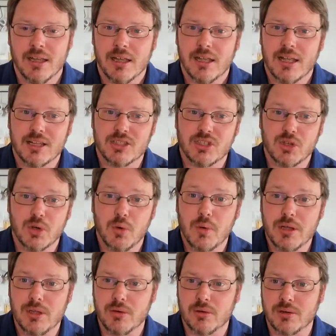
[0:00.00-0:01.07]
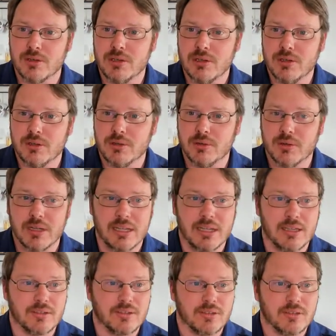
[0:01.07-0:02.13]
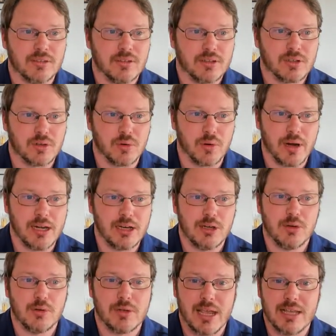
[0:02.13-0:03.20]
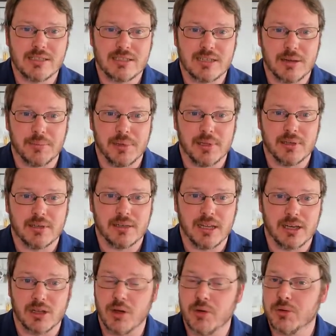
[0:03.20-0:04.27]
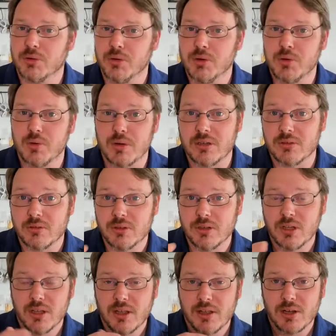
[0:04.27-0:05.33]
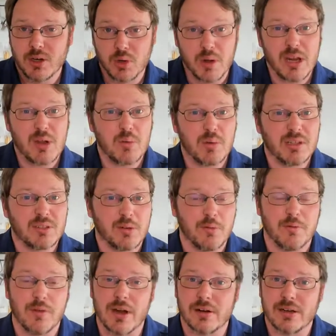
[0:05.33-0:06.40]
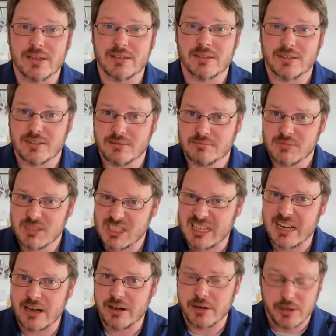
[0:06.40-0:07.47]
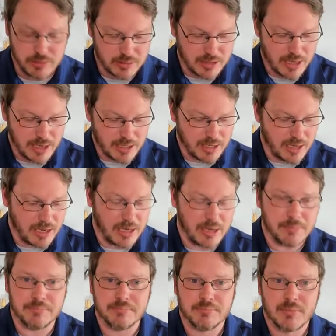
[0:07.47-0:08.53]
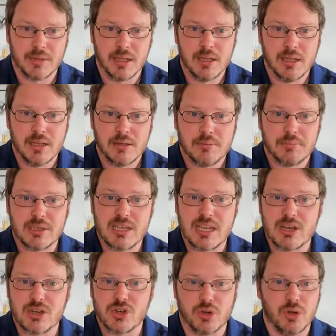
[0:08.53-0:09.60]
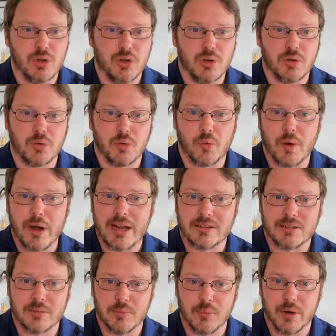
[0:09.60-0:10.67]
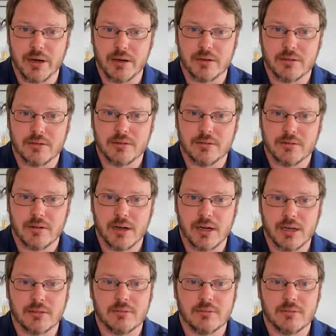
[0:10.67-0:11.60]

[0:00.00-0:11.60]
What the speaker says: And so what you can do is create a new case template and go through and create ones for various scenarios, like potential ransomware, right?